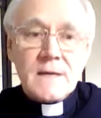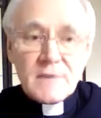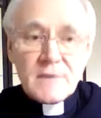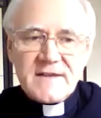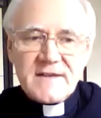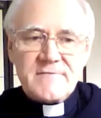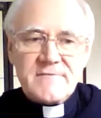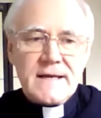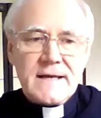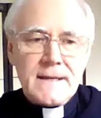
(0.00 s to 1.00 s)
My
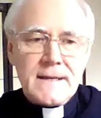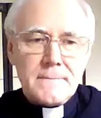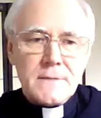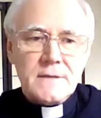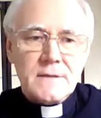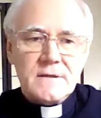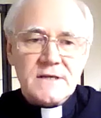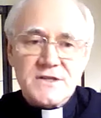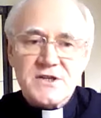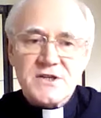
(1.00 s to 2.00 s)
favourite hymn
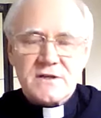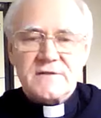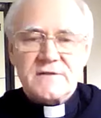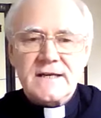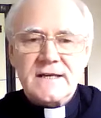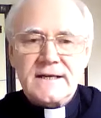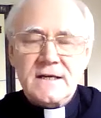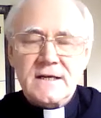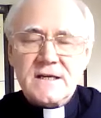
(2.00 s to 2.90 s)
is the Servant King,